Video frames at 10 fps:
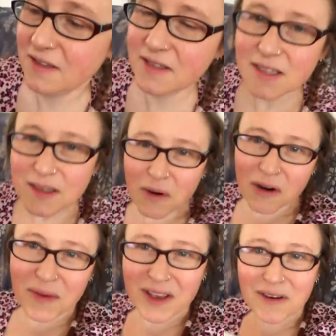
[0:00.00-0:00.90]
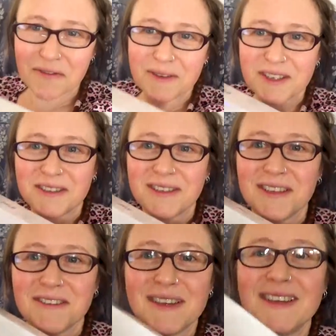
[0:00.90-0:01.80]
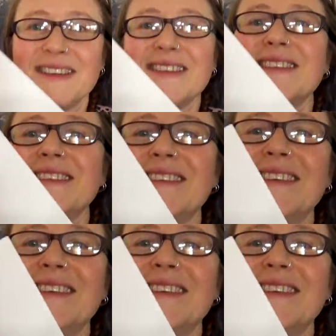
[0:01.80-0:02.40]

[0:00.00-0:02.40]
this is what we got from John Lewis.